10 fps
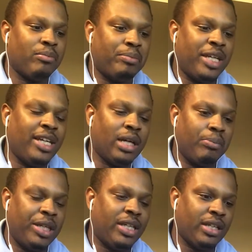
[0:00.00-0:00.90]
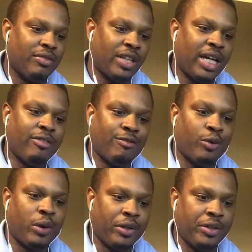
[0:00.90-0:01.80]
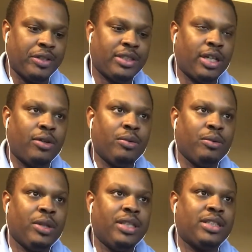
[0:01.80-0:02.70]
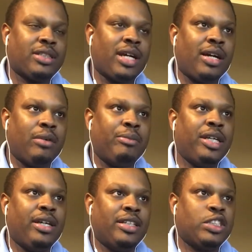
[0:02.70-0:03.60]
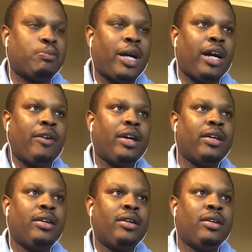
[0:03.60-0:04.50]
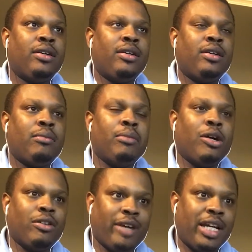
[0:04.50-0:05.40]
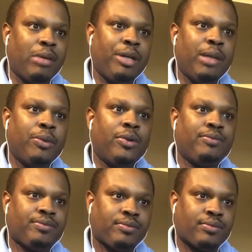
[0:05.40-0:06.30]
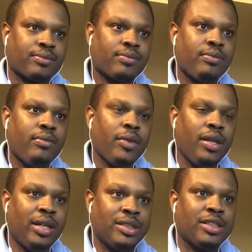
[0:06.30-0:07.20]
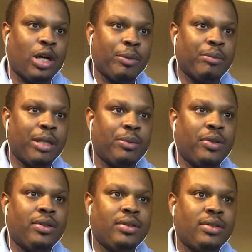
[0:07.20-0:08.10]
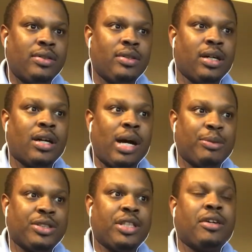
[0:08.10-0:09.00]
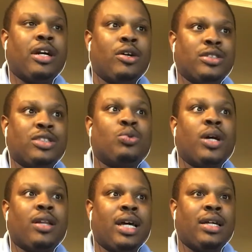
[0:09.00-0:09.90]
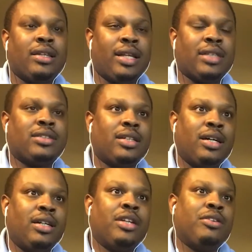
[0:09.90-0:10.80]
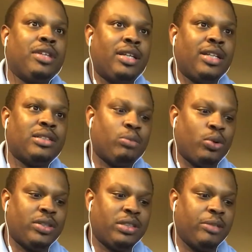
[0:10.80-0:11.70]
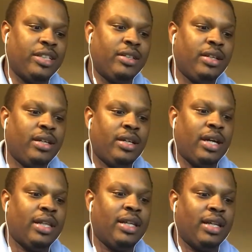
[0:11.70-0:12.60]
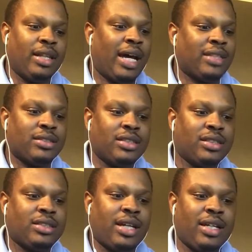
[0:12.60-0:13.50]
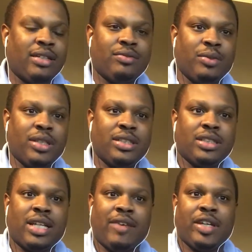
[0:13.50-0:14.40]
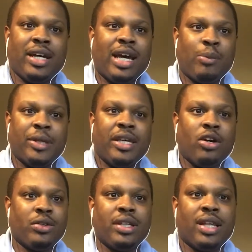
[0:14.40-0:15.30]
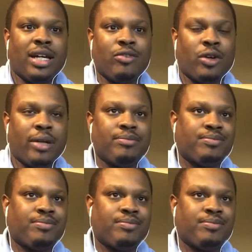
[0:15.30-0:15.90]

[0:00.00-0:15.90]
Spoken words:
being a beacon of light for others. So really just kind of be inspiring, motivating people, and just helping people accomplish their goals as well. That's another thing that's important to me. And then lastly, just kind of really just having a happy, healthy life, right?